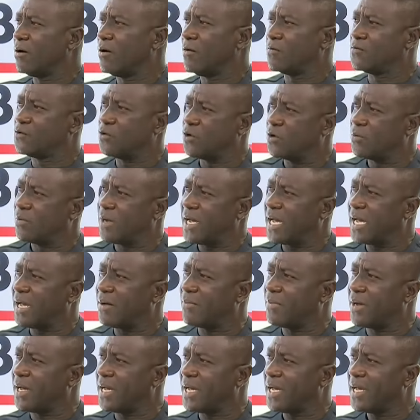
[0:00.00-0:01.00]
of John
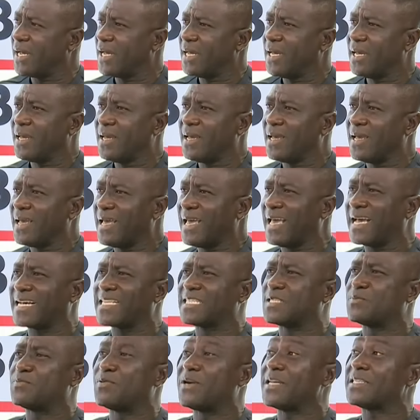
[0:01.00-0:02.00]
Mahama
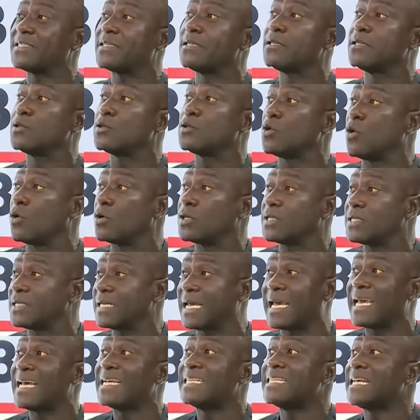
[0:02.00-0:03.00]
expressing thoughts
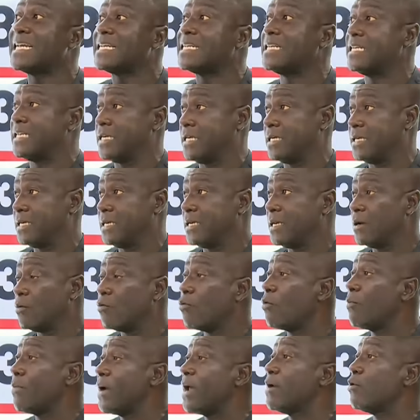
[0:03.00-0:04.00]
are deadly.
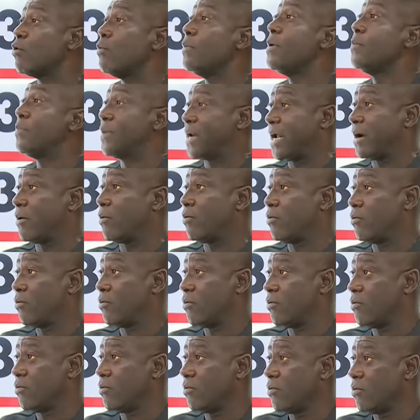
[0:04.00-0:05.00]
Uben will be proud.
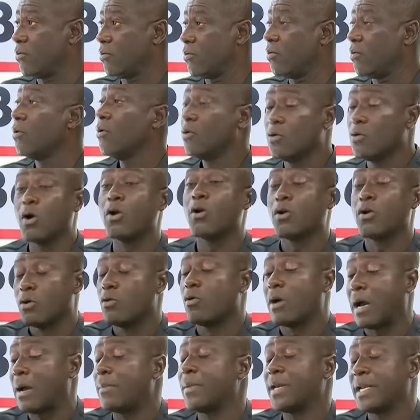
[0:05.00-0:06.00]

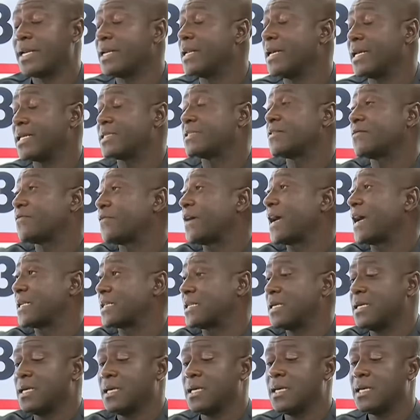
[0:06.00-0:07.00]
No, I mean it's a
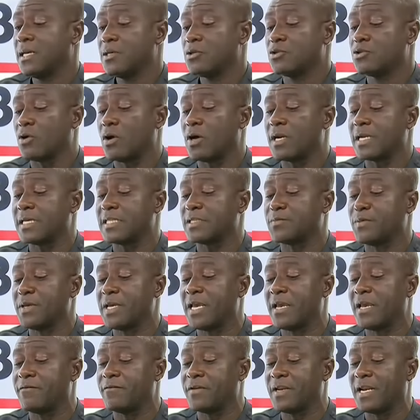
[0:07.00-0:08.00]
fact. John is
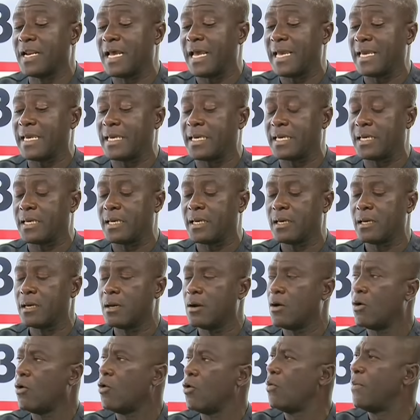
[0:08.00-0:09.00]
behaving like
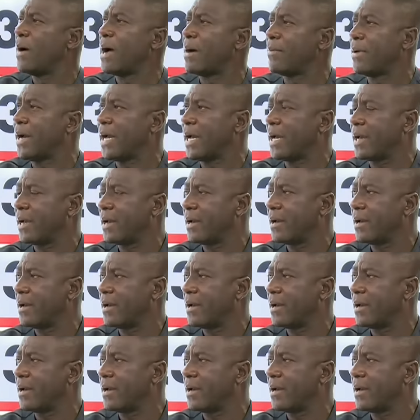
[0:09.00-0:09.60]
Obama.